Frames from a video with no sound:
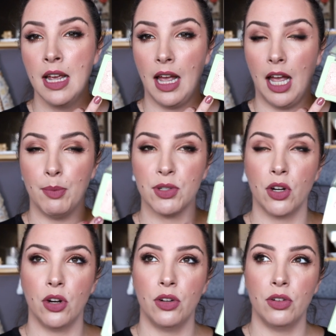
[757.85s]
Um,
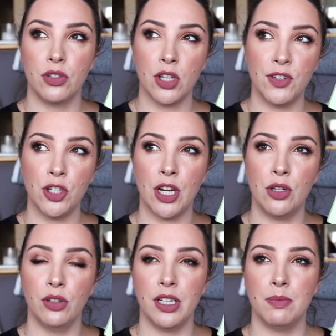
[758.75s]
so Soft and
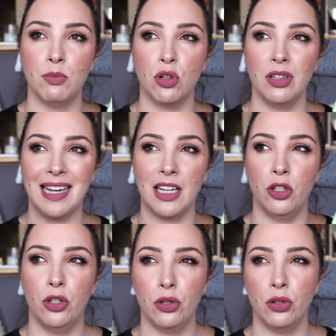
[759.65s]
Gentle is more like a
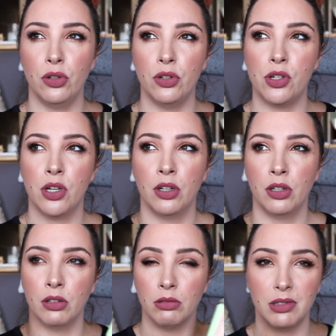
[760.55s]
nude
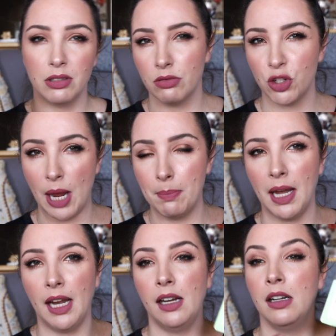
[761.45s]

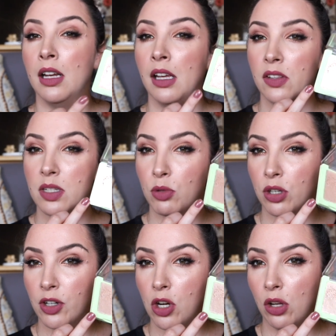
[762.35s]
champagne. It's more
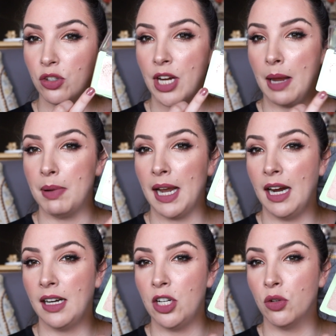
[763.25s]
of a gold
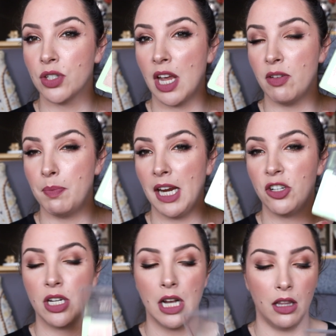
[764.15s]
champagne, and you also have a
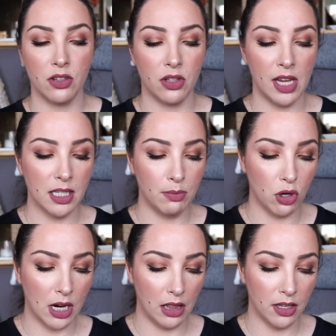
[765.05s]
peachy color. So these are
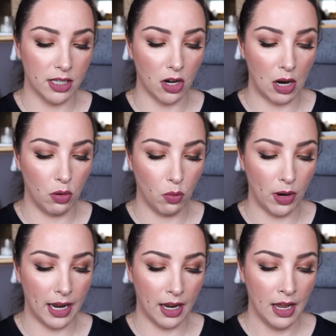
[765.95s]
more colors that I will
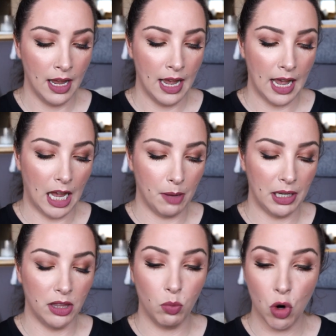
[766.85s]
wear um,
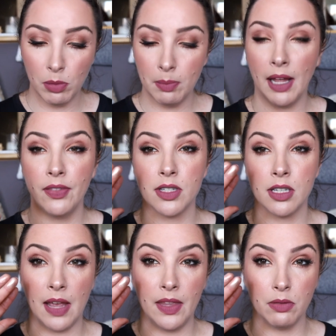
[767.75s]
in the warmer months,
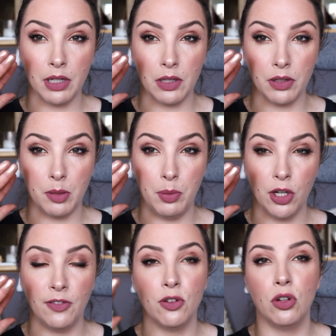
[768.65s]
and they're really, really
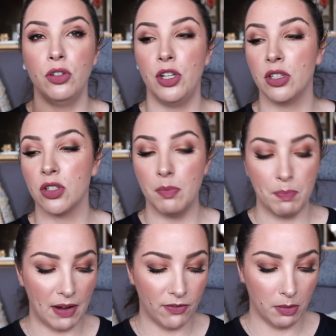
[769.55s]
beautiful. You can sort of
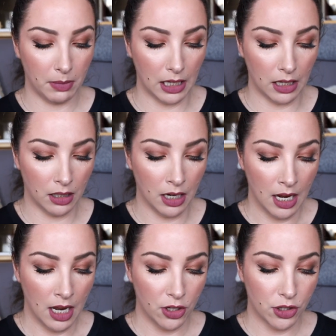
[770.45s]
buff them in
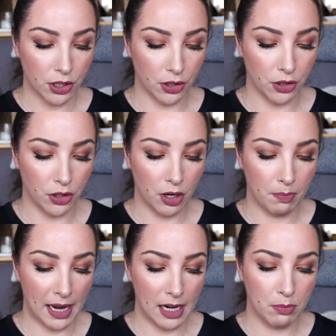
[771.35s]
to
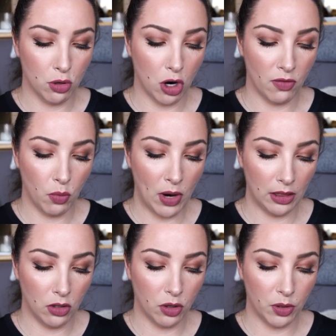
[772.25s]
make more of a
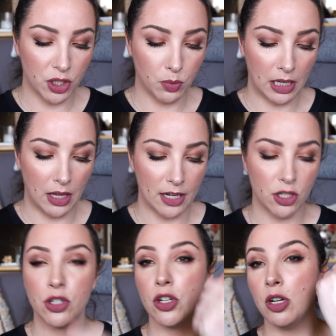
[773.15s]
wet look, which is what I like
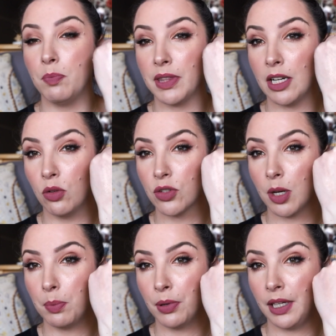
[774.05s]
to do, but they're
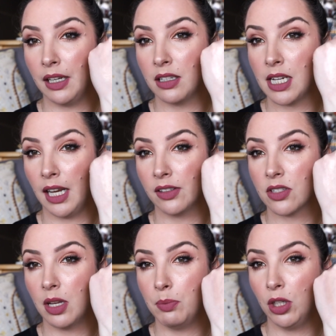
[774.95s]
also pretty intense.
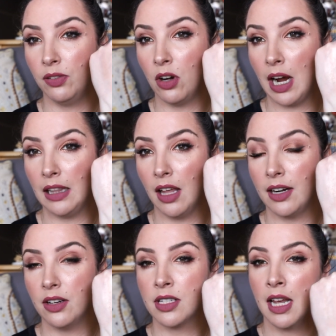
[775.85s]
So they're beautiful
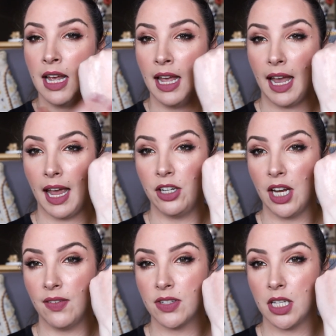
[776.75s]
highlighters, and you
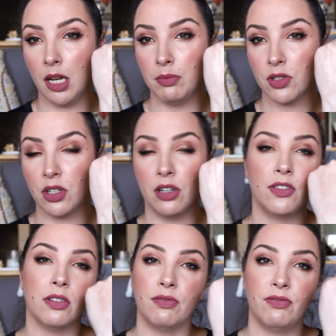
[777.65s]
have some sort
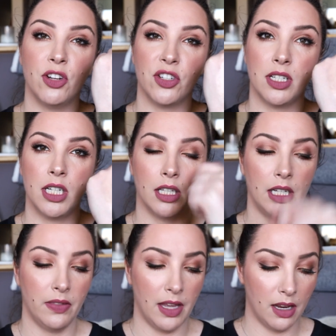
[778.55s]
of
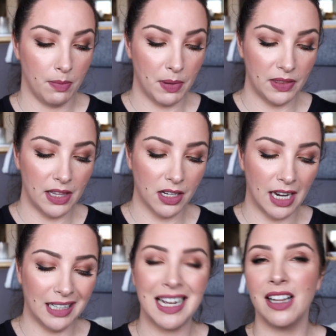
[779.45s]
versatility there, but they're the
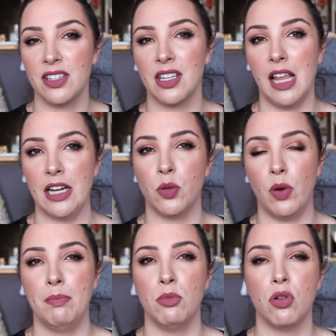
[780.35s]
kind of colors I like to
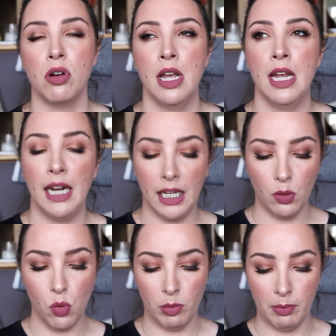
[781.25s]
wear more in
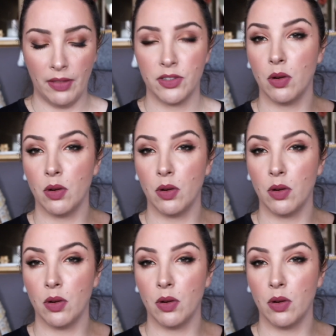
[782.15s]
the warmer months.